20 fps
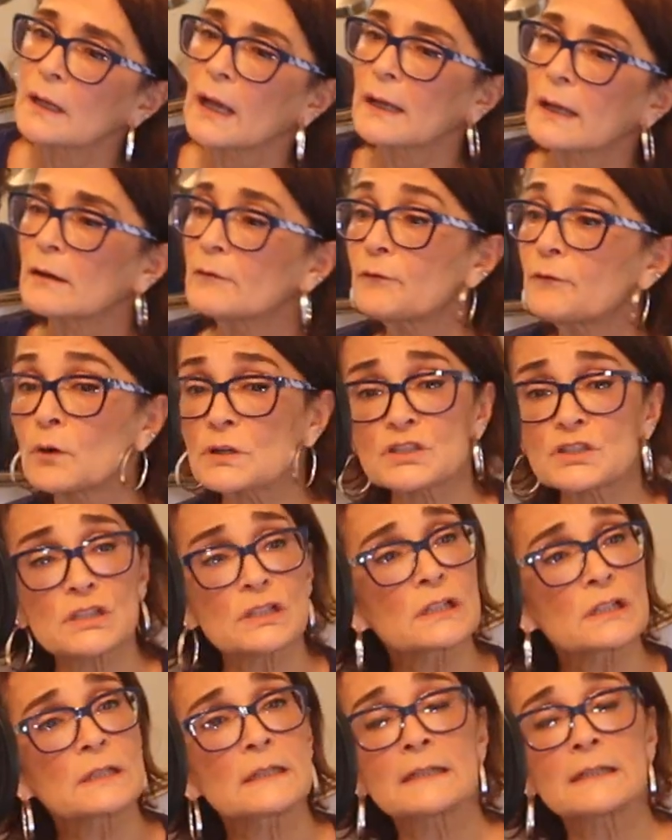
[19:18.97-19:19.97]
And
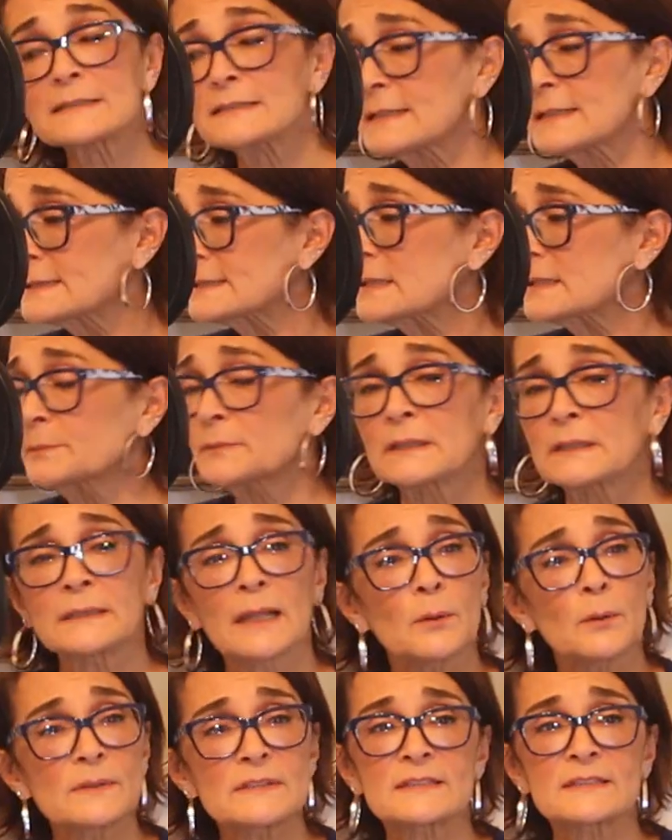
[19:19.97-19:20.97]
unfortunately, that's not something
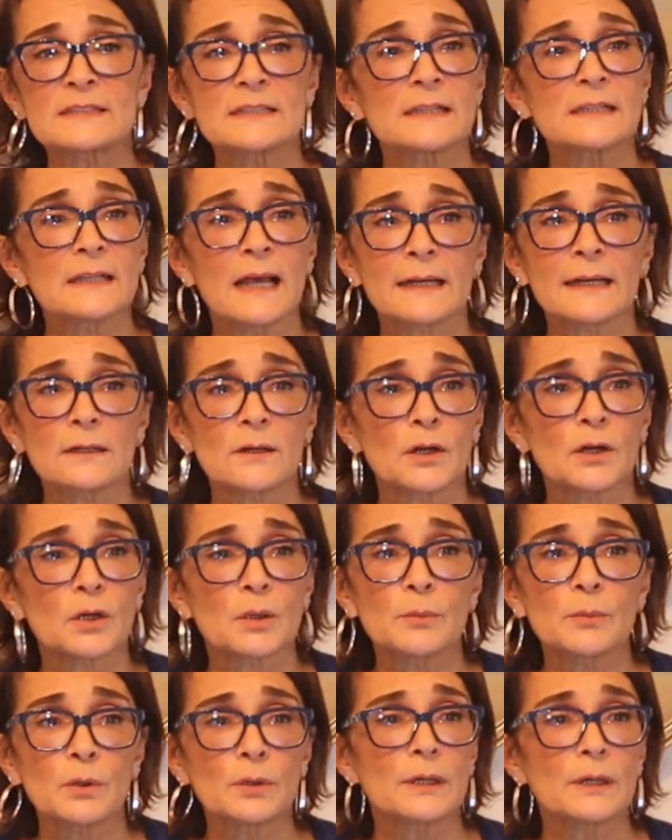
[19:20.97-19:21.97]
that we see a lot in our
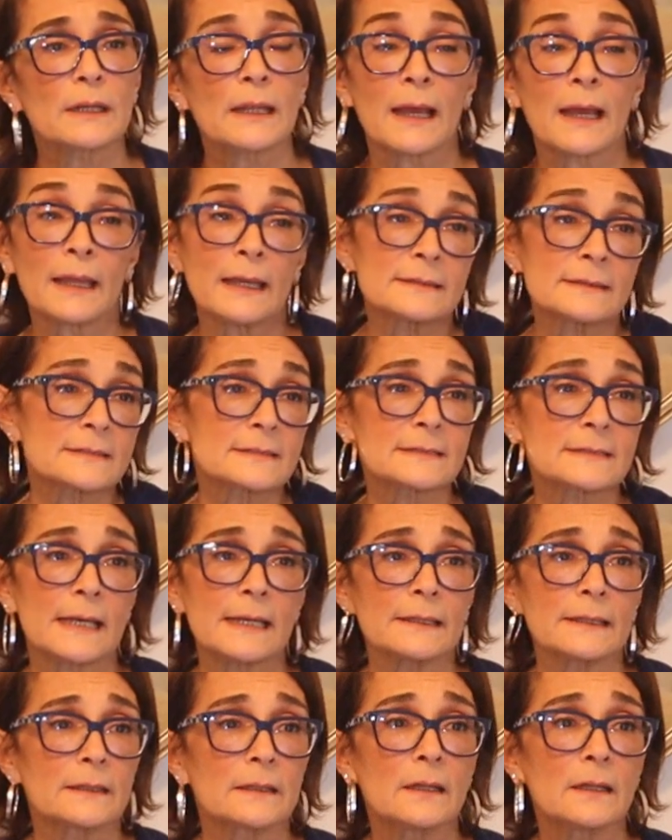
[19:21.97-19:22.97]
community. I hate to
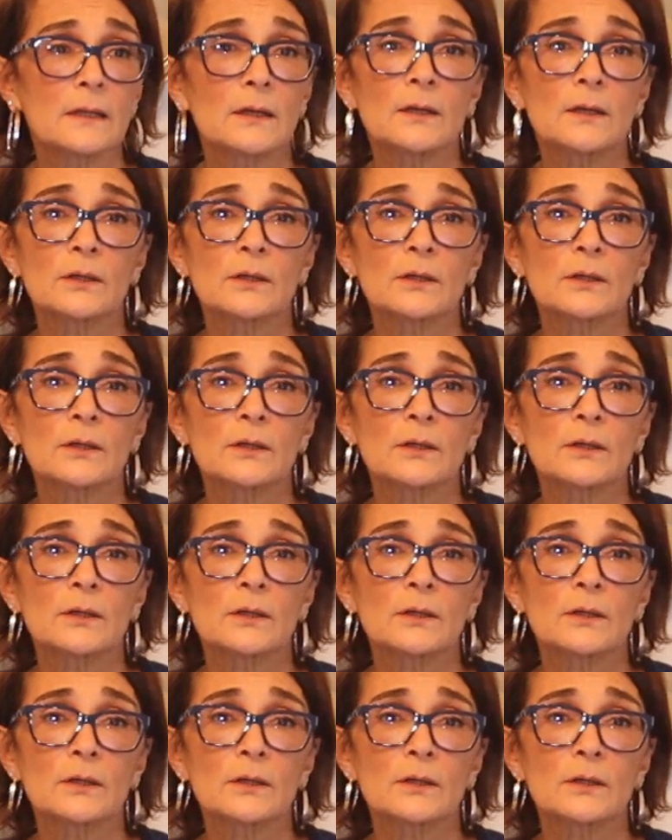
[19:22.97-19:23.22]
say it.